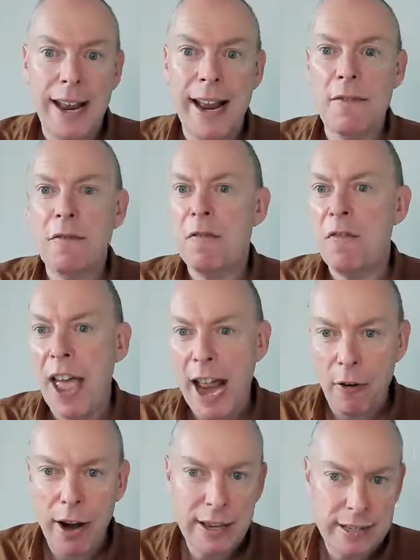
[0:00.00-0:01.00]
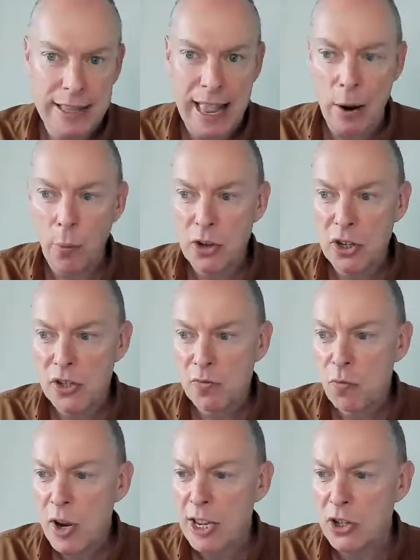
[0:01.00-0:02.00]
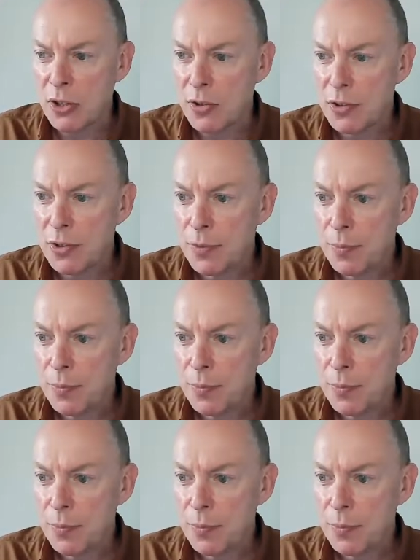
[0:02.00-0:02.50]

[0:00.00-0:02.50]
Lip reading: in various languages and regions.